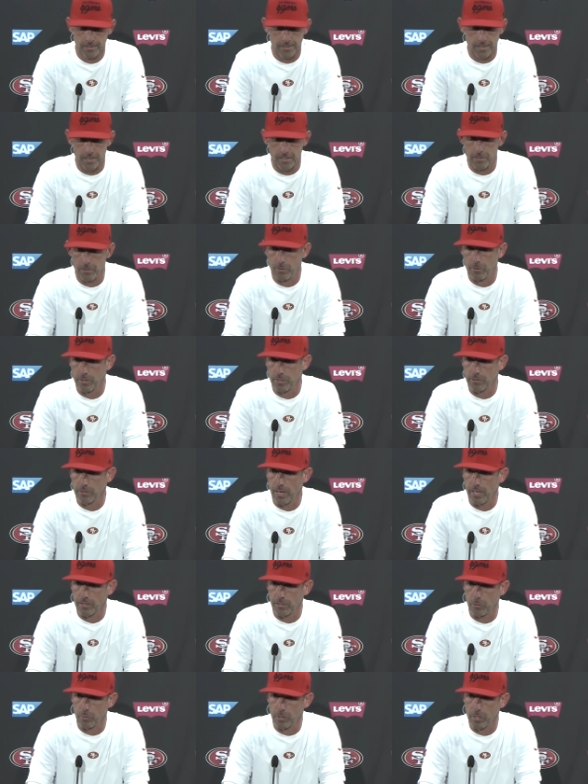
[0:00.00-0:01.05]
not knowing
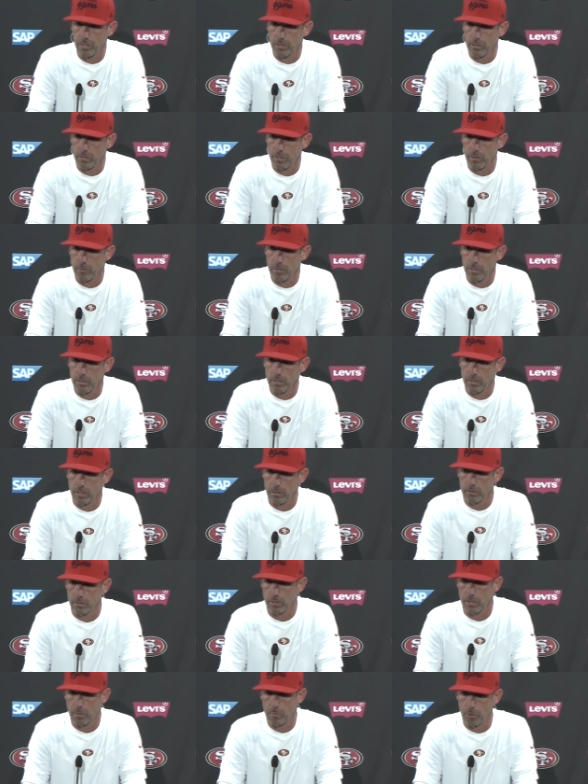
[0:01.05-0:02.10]
exactly when. I mean, I,
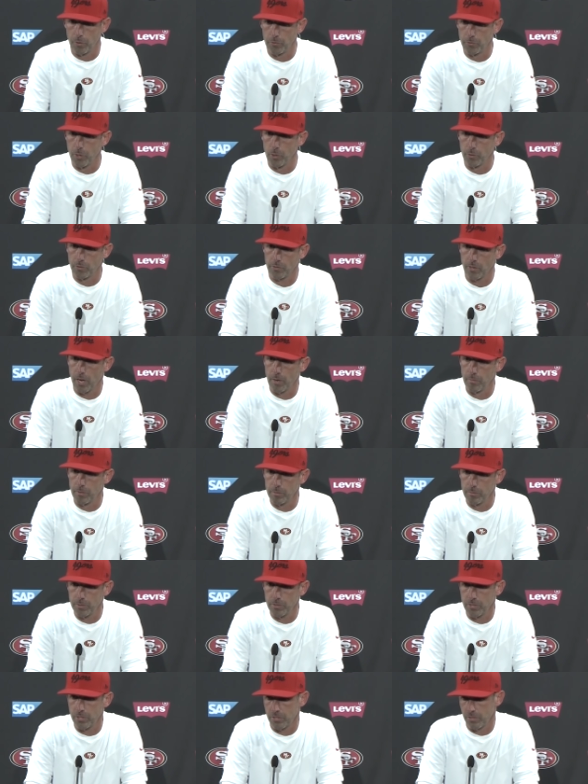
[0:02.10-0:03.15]
they both know it's
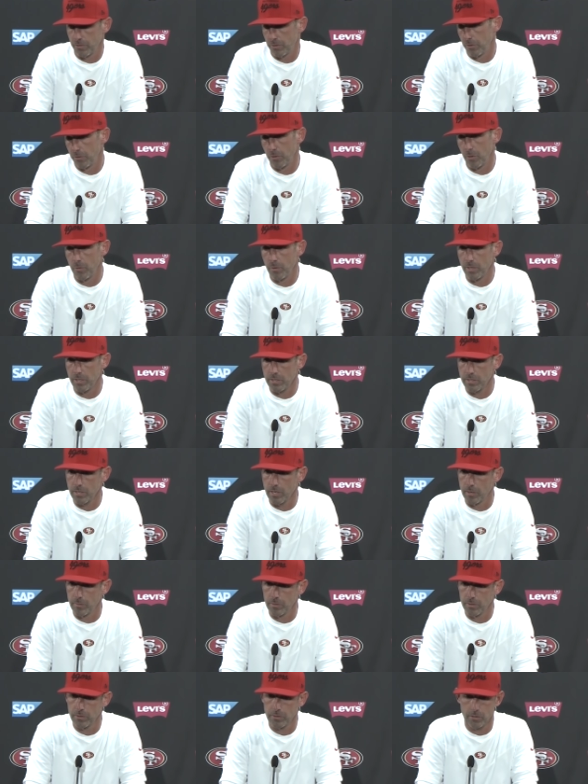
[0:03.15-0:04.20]
coming, but you just don't know when it's
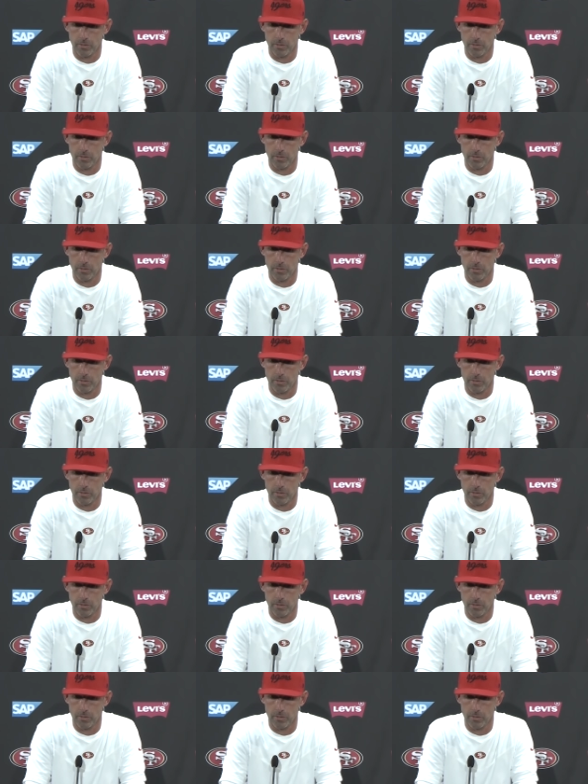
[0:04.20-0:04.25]
coming.